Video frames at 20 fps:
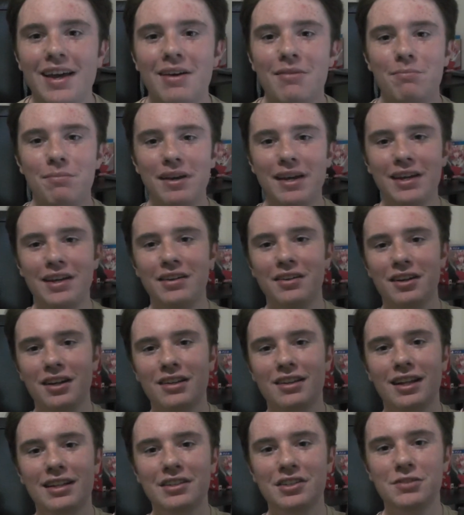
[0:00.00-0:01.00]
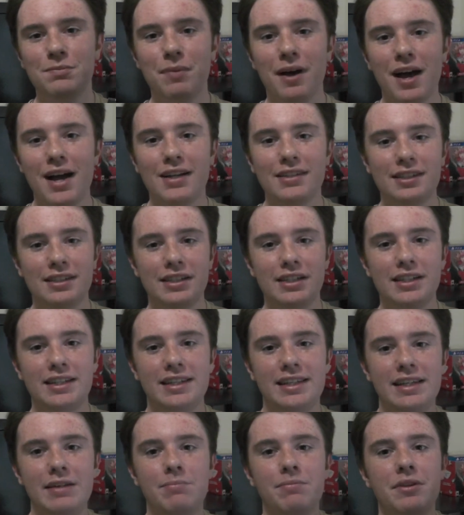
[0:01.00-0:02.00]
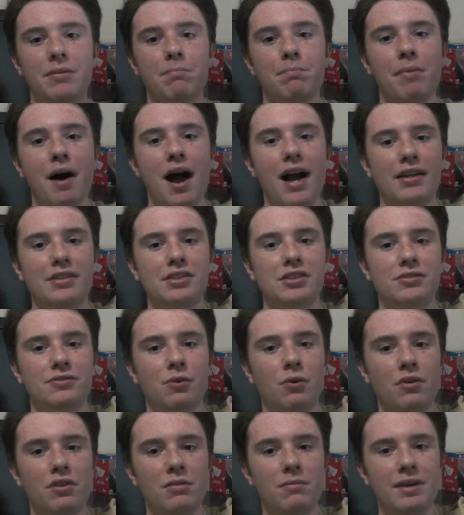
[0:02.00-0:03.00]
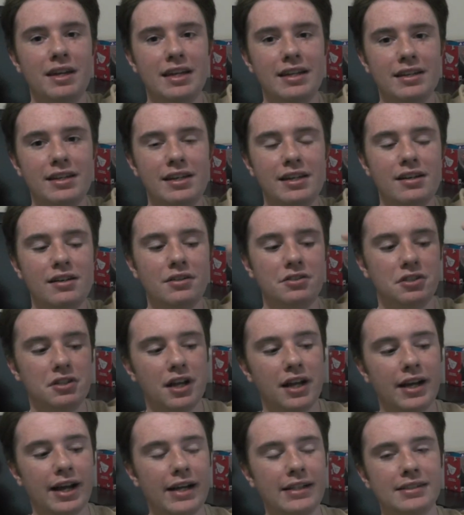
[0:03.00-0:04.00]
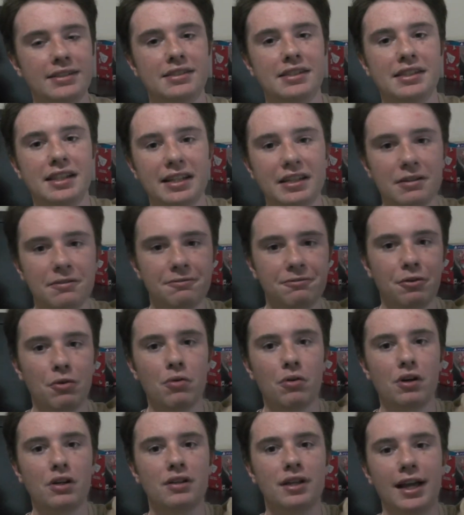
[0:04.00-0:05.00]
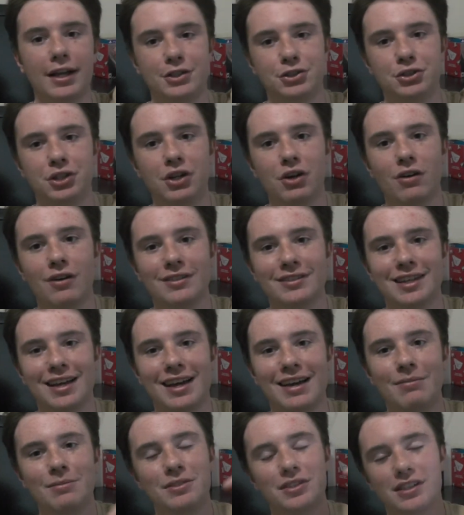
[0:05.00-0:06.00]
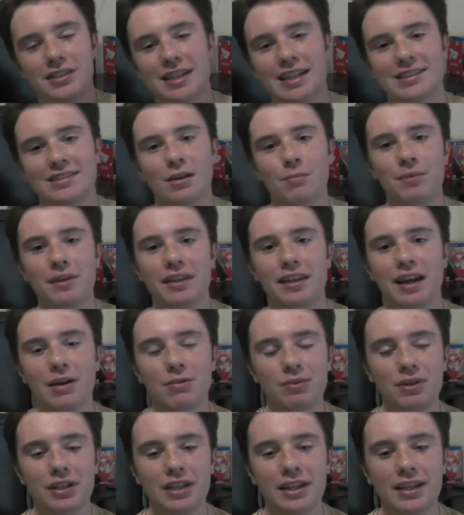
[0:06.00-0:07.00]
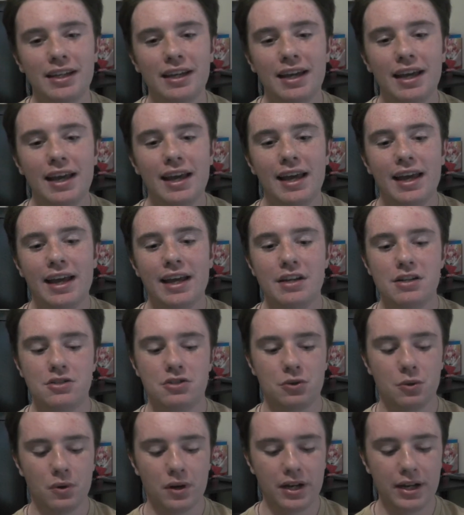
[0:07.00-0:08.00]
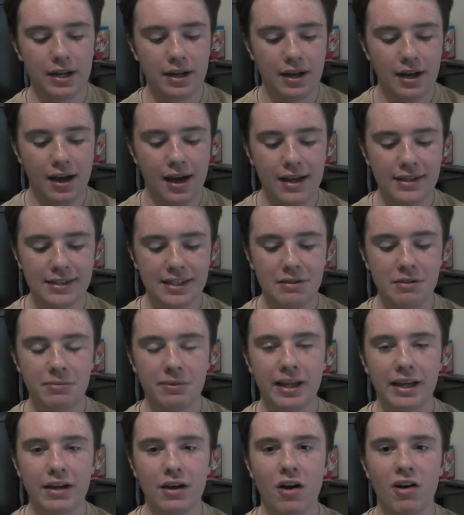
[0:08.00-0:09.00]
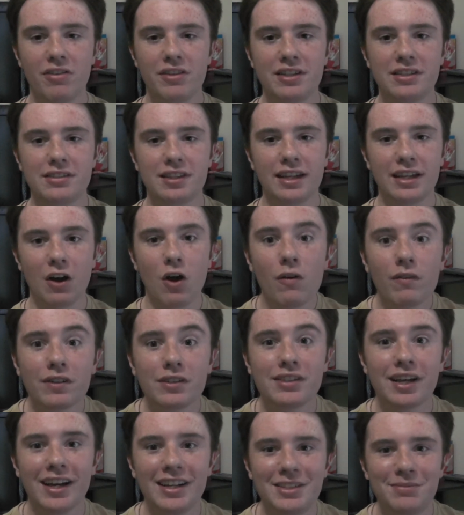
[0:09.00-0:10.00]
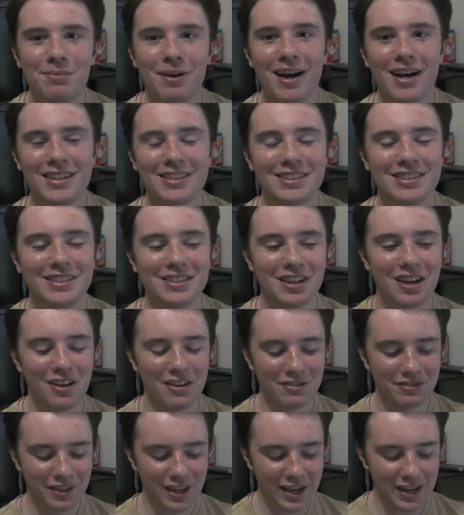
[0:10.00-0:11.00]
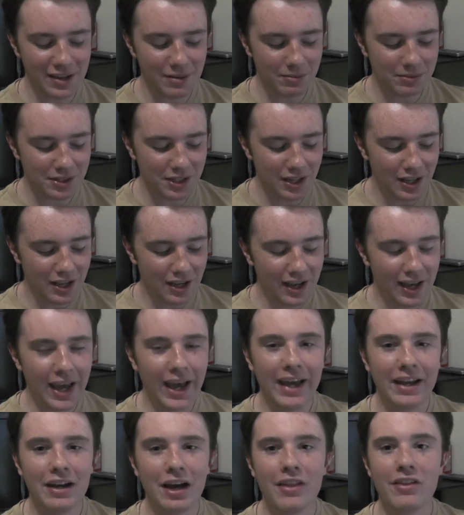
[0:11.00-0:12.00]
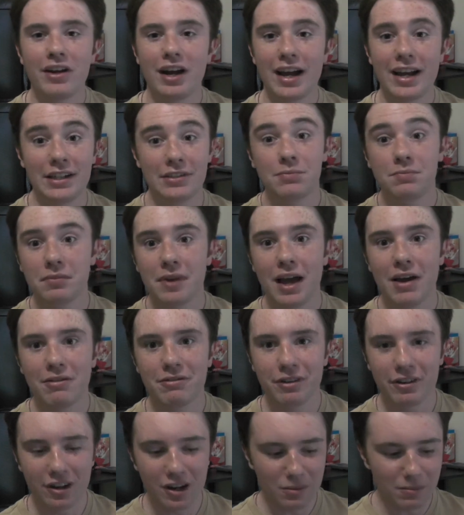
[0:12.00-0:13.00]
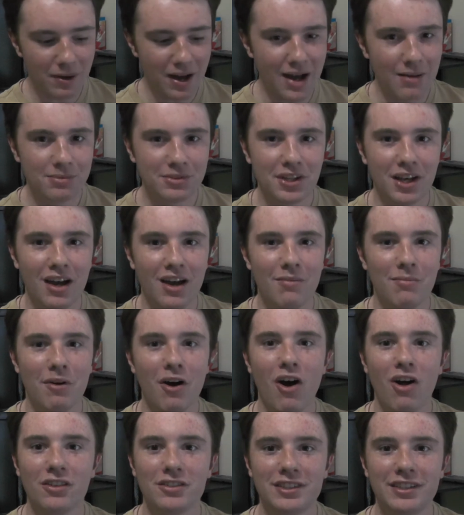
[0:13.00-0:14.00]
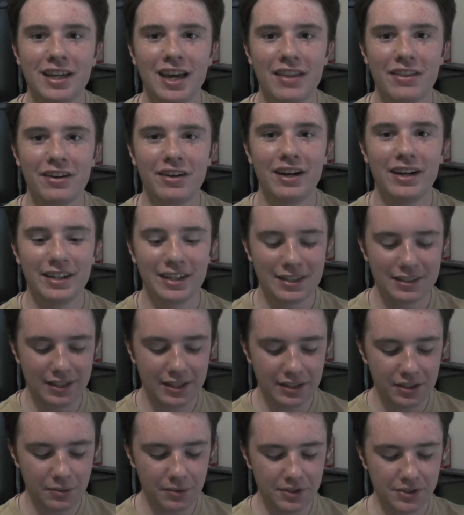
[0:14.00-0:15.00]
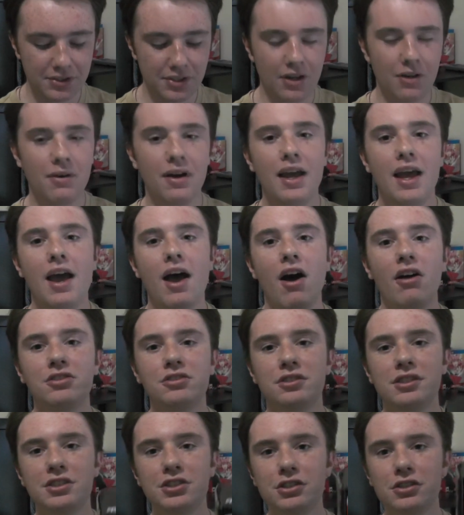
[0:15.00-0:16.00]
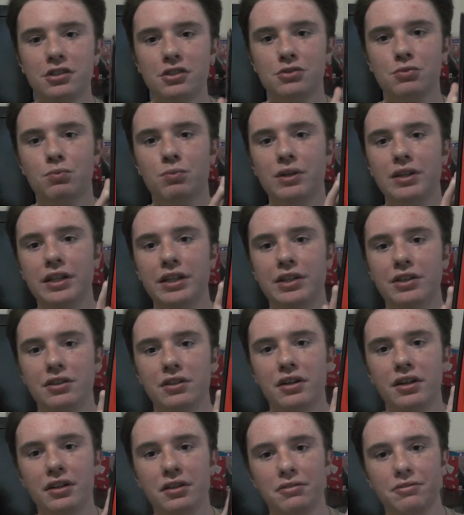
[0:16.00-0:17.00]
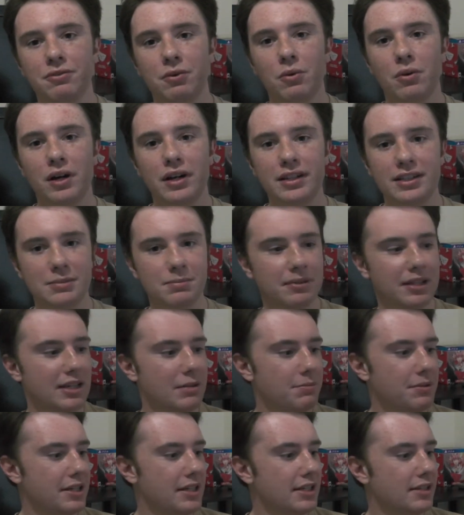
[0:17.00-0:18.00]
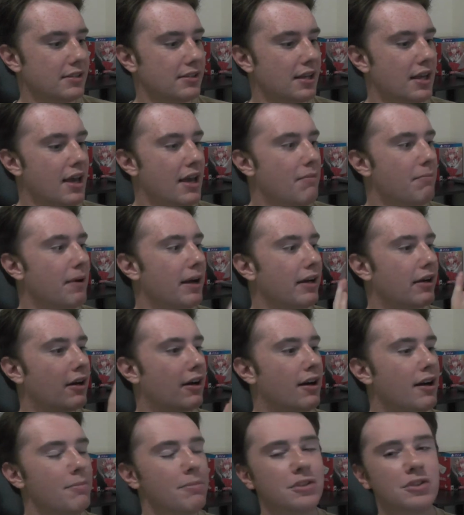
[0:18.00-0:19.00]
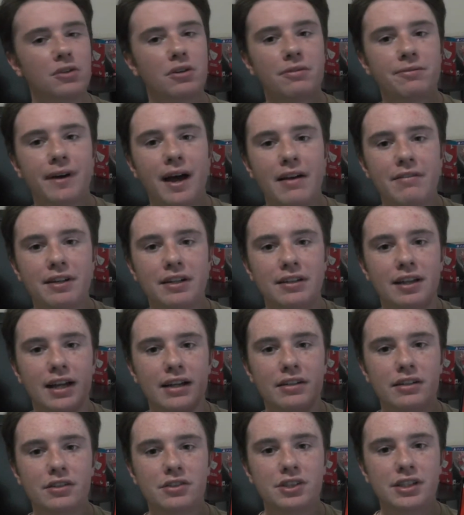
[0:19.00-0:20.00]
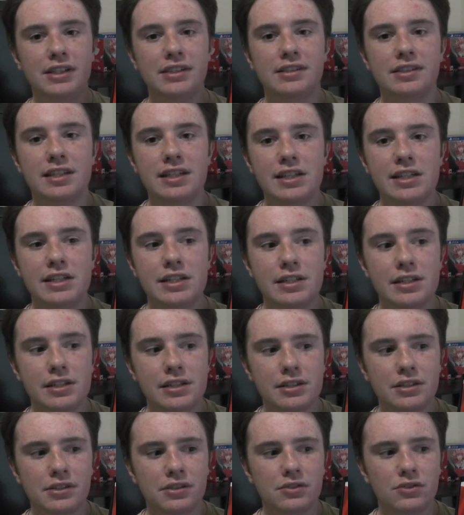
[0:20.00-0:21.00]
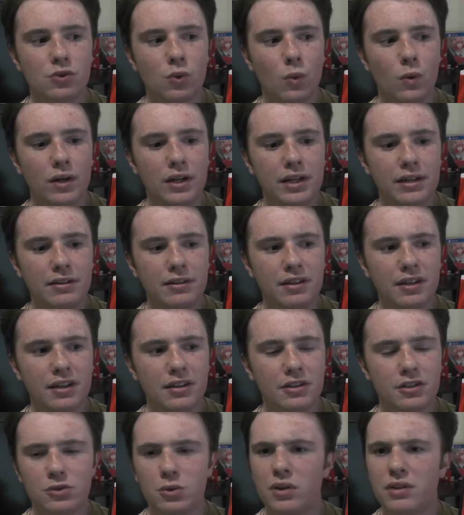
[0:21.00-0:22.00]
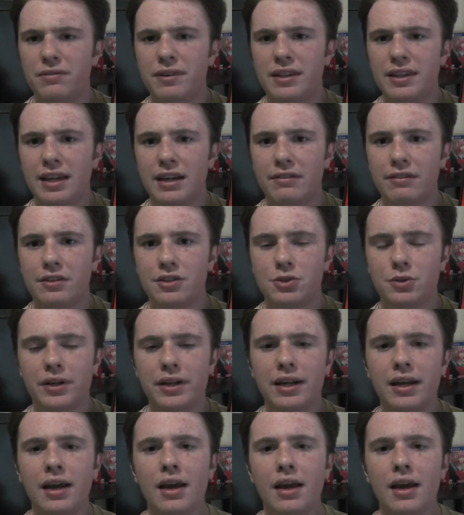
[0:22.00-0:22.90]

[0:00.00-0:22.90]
big collector's box and then keep the boxes for them in here so that I can see like the full collection at all times, because that's something that I really enjoy, as keeping like all these like oversized boxes of games and other, I guess now Funko Pops all together and contiguous. So also this just looks really good for a display piece. My current Persona 5 collectors is the 20th or 25th anniversary